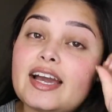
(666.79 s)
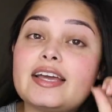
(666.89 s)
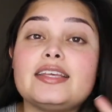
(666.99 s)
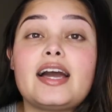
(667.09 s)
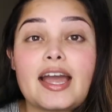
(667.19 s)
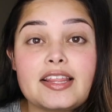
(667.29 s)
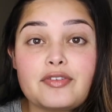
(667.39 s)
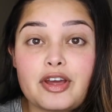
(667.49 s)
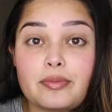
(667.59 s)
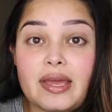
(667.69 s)
highly, highly
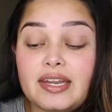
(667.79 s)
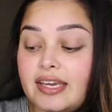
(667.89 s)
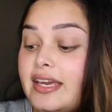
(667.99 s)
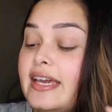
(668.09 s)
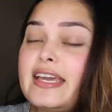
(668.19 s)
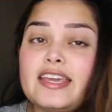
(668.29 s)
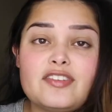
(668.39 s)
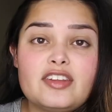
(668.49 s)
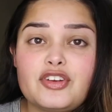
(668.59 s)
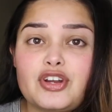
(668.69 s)
recommend it.
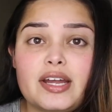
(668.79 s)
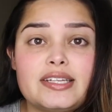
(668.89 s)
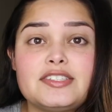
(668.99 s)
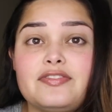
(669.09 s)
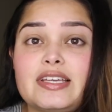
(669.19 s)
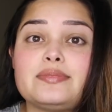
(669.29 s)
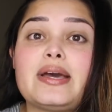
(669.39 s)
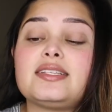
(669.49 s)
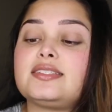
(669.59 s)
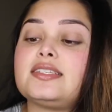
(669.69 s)
Even if you're not into face
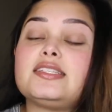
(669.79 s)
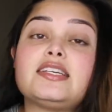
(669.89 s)
masks and